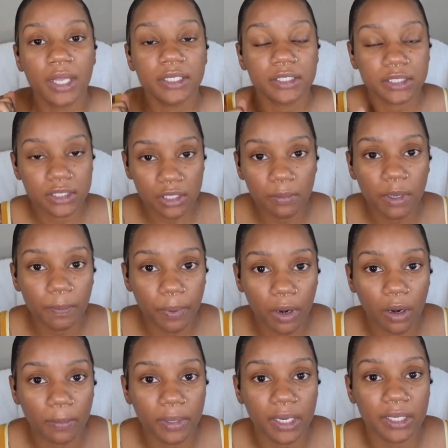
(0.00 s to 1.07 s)

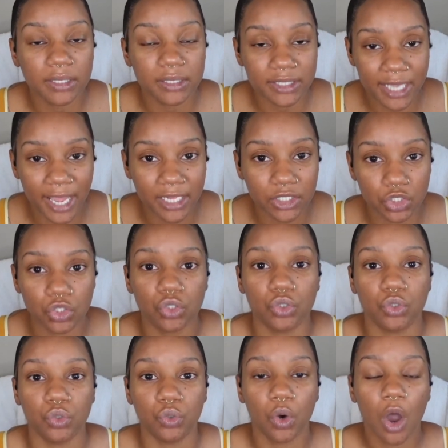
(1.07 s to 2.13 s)
semi-permanent
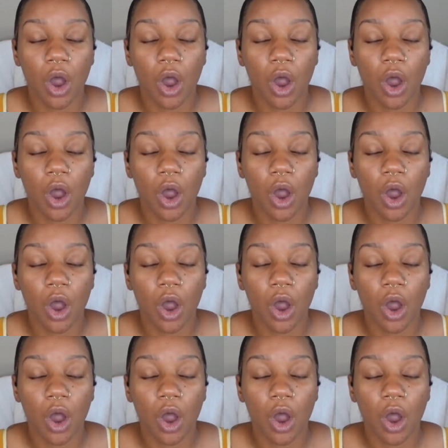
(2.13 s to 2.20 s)
tattoo